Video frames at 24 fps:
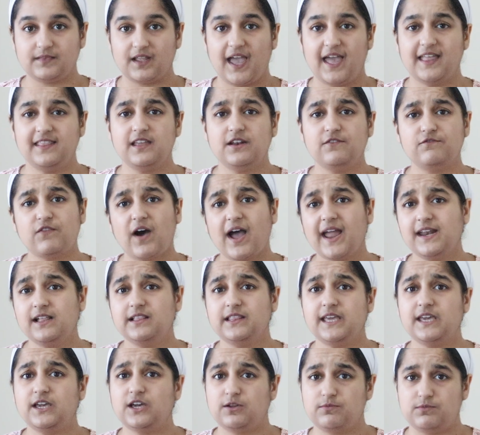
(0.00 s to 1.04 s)
And then
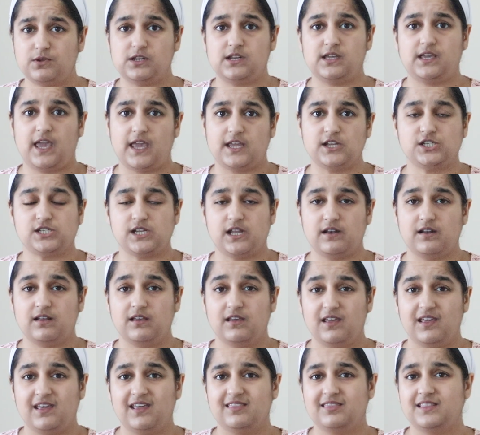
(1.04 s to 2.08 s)
finally, communication.
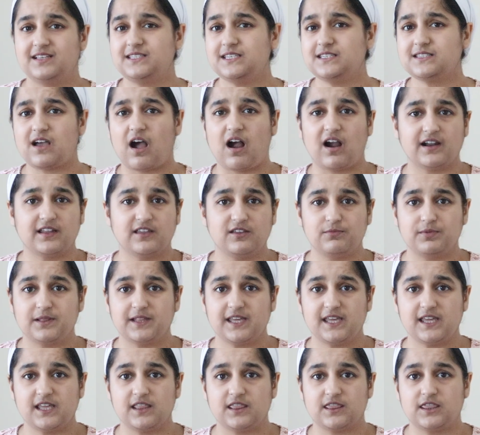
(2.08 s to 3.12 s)
This is
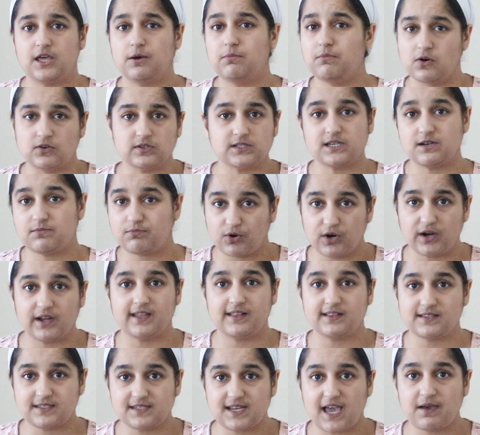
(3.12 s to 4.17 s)
arguably the most
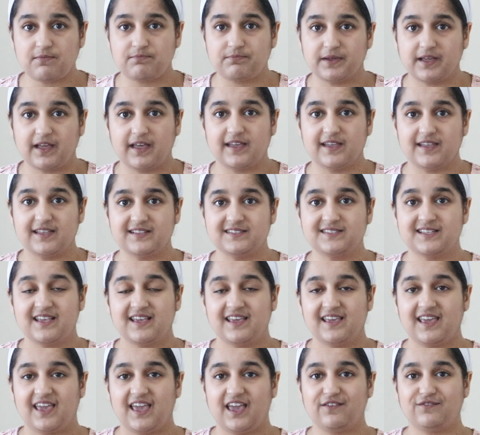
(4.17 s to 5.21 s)
important step, because
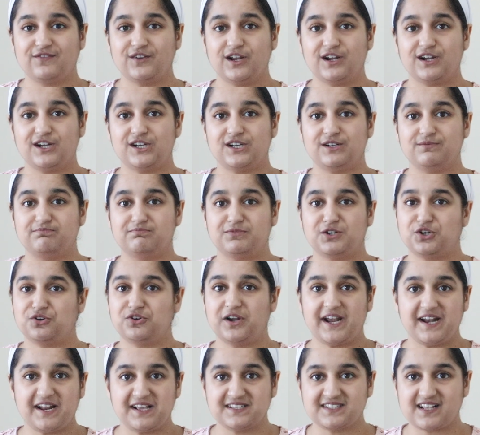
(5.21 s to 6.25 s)
if you're
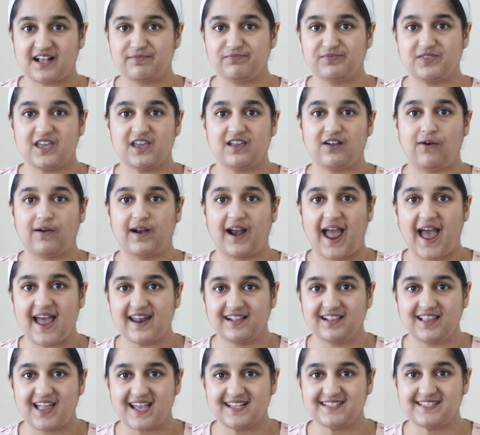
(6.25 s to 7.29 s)
creating something or
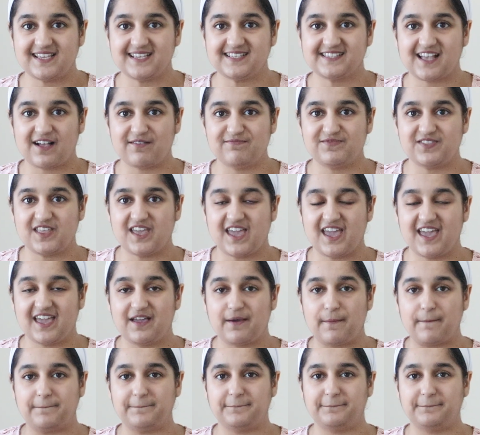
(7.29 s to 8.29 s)
analyzing something,